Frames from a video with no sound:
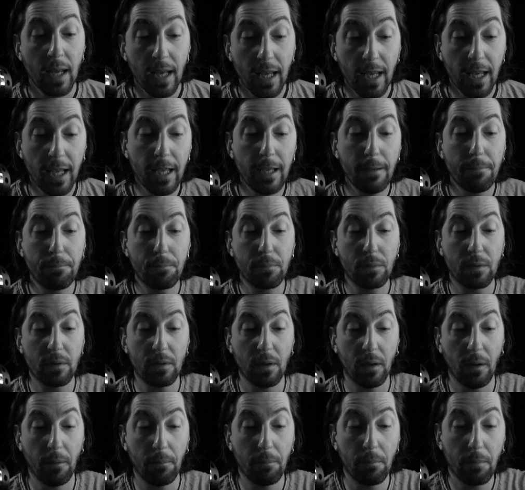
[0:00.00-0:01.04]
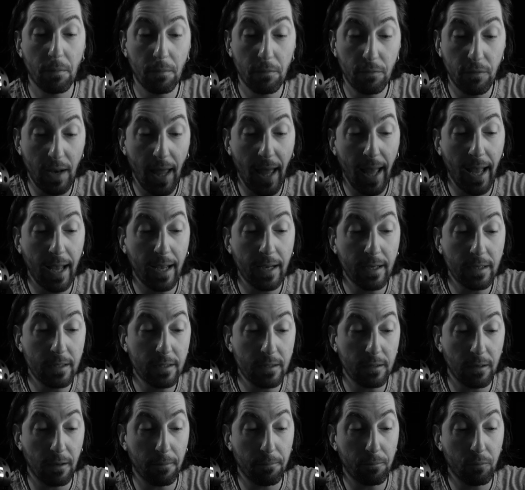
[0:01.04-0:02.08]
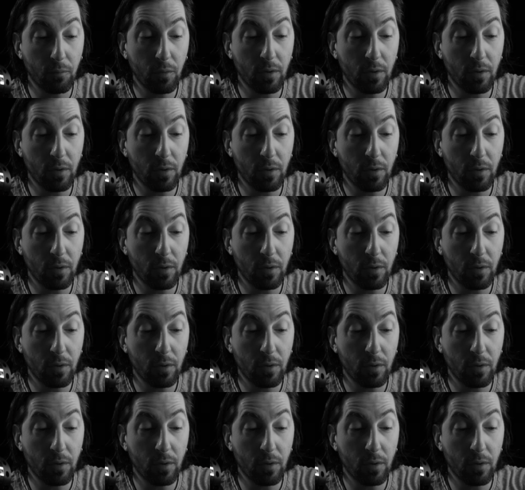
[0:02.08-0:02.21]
heaped up, flanked up